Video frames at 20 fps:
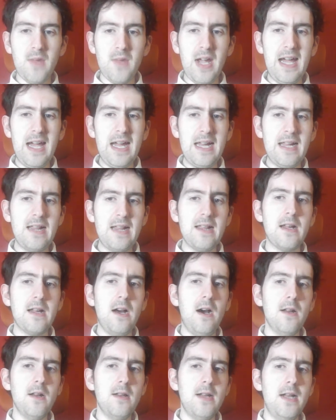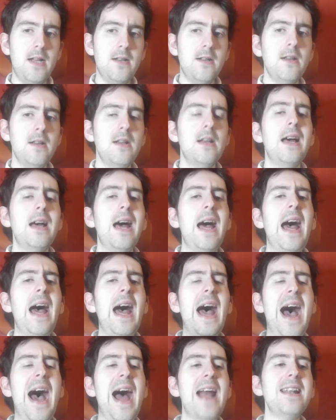in his garden.
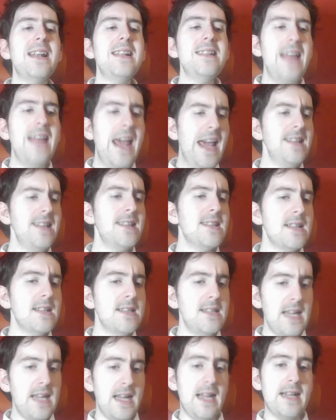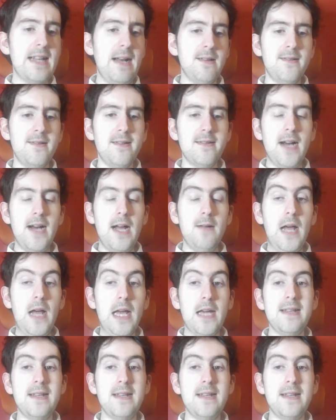And this sees as the dynamite,